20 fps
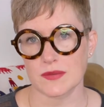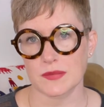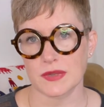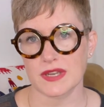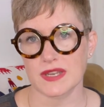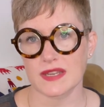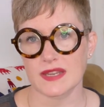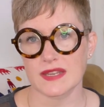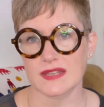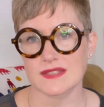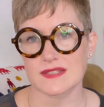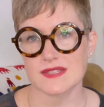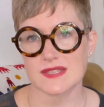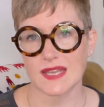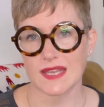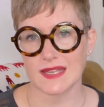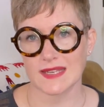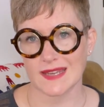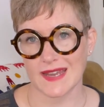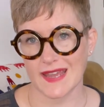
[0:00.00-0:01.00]
but it is like
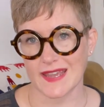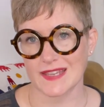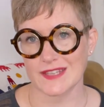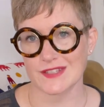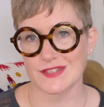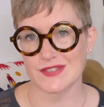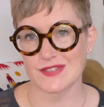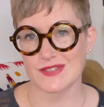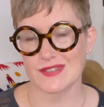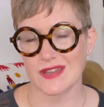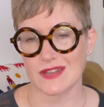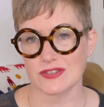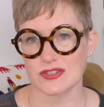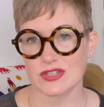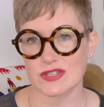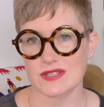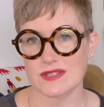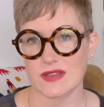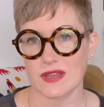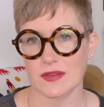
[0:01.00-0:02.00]
a nice
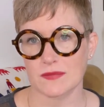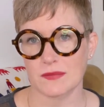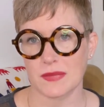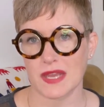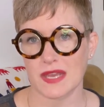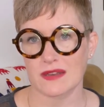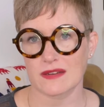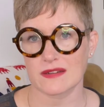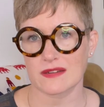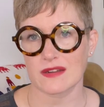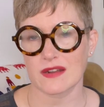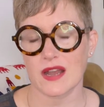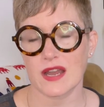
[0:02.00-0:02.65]
countryside manor.